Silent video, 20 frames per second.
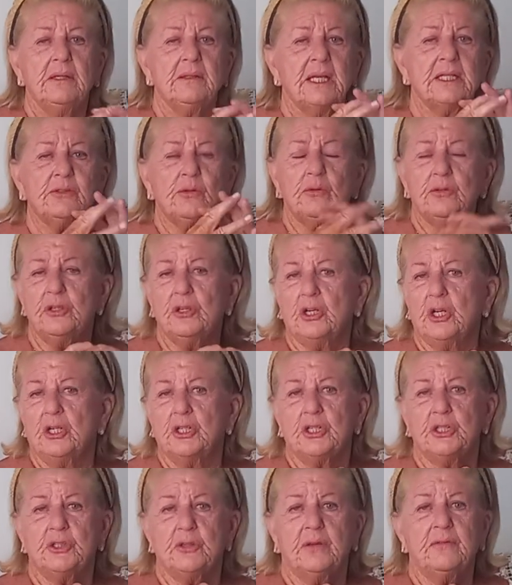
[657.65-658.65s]
That's what you
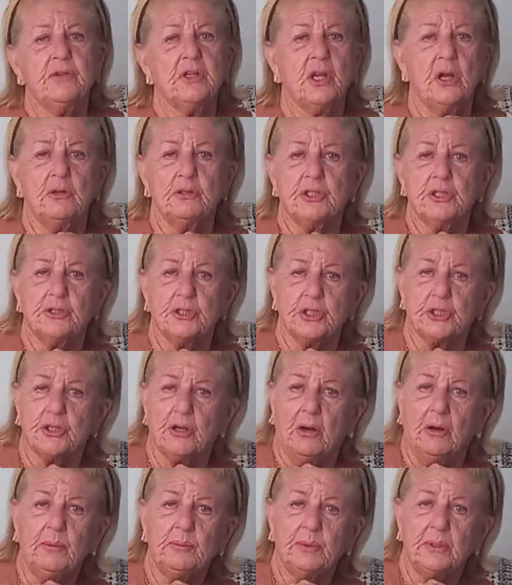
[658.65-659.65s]
got to do if you go into the
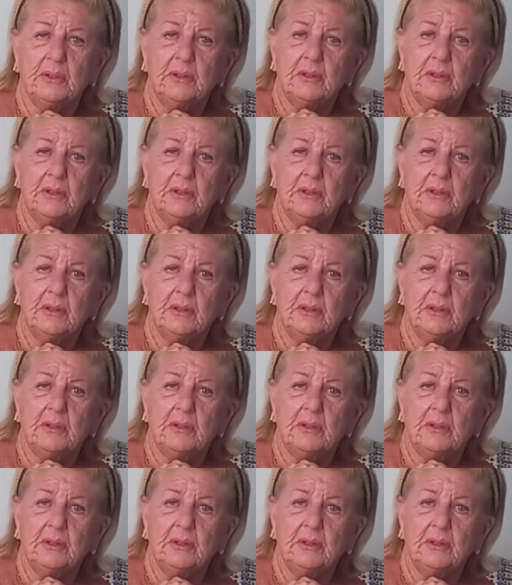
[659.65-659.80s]
shop.